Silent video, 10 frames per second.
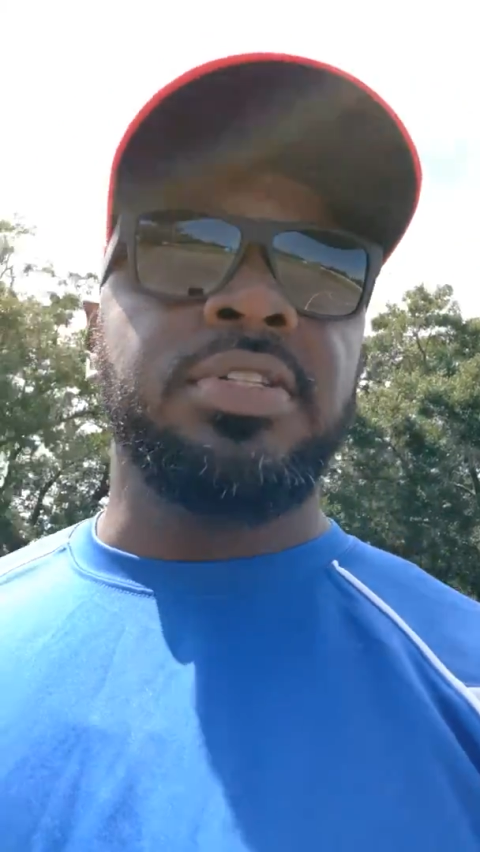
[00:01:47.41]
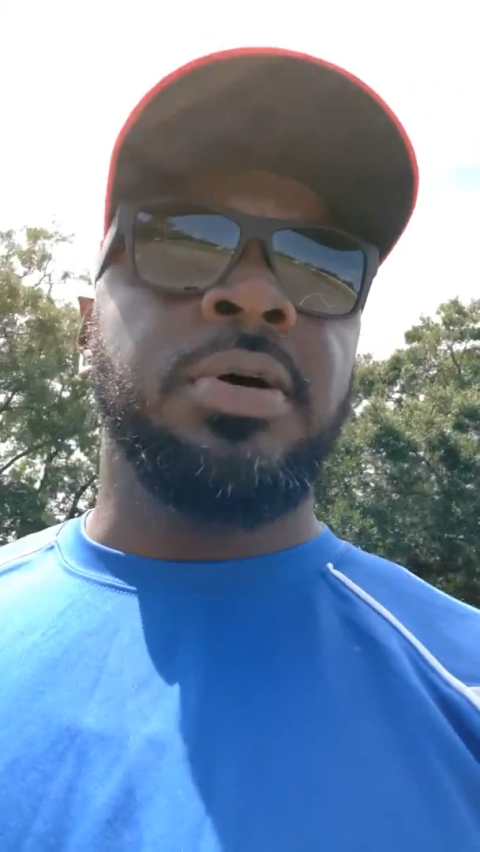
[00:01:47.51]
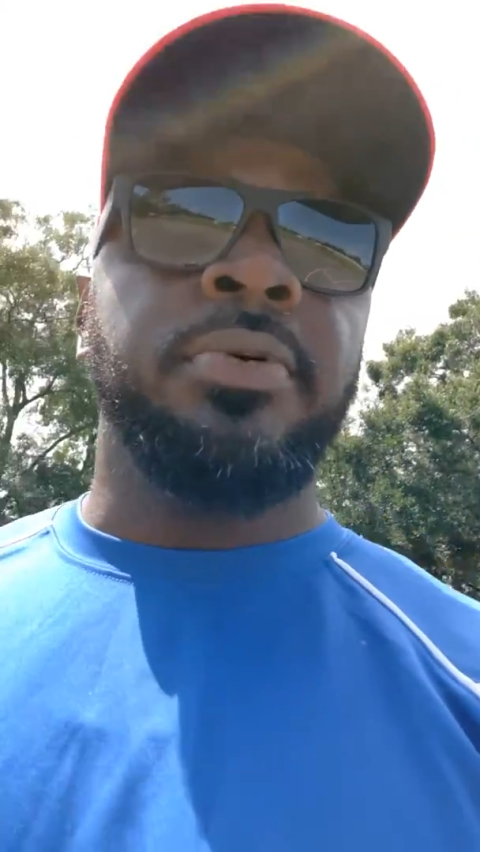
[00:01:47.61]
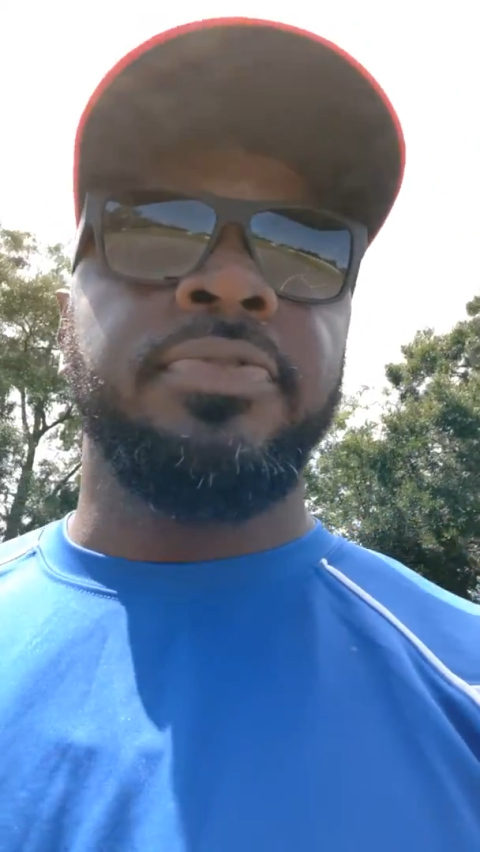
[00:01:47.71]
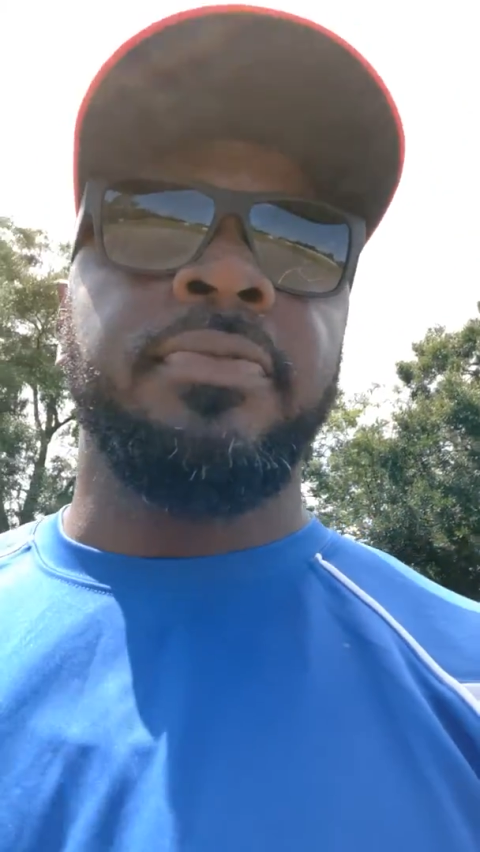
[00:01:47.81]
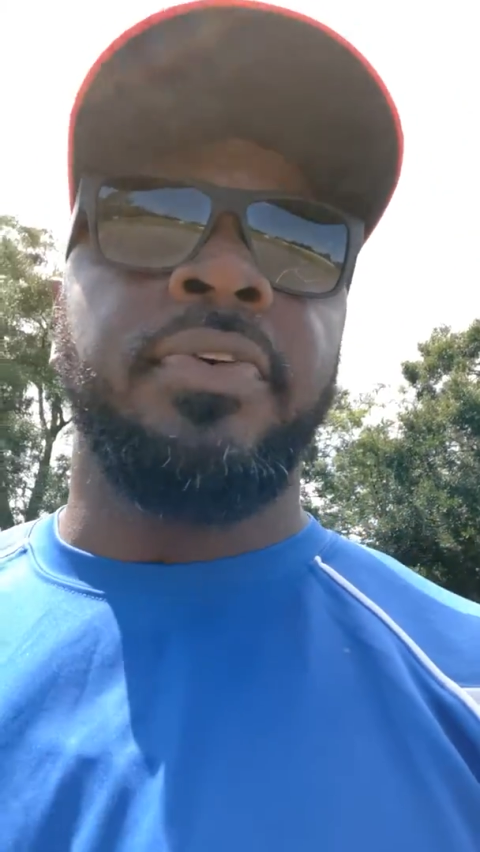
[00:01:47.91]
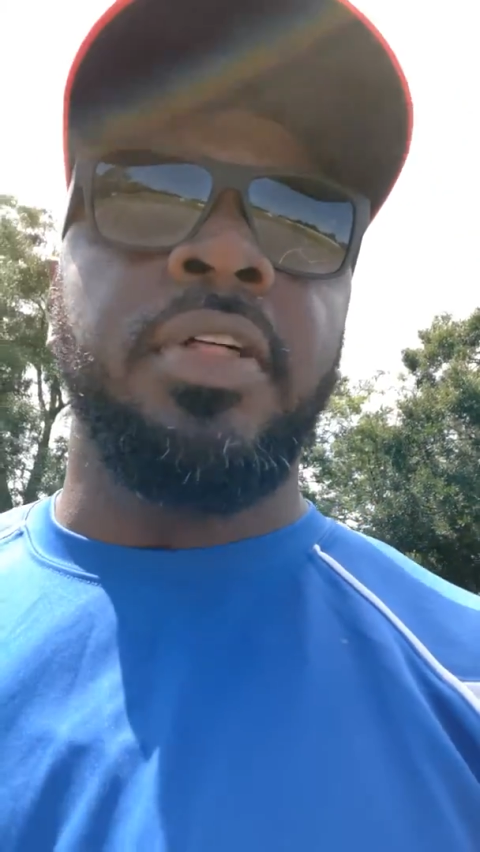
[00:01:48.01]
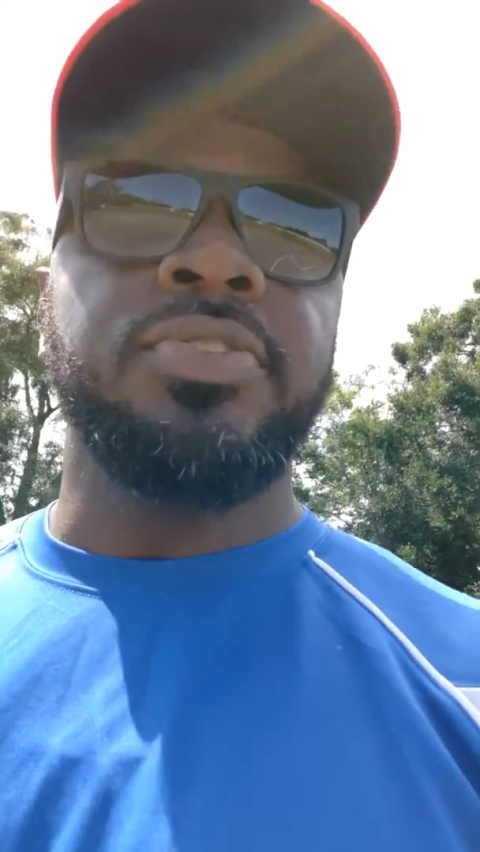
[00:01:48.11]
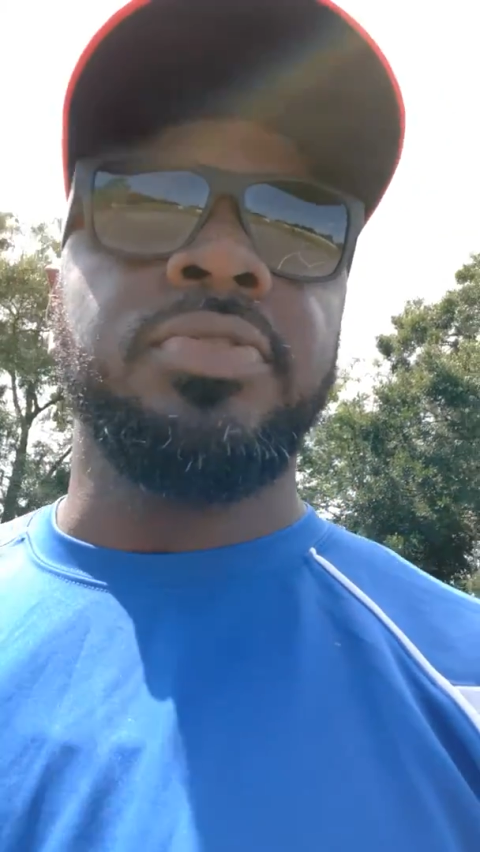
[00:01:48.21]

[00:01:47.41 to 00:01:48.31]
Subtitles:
coming from Fathers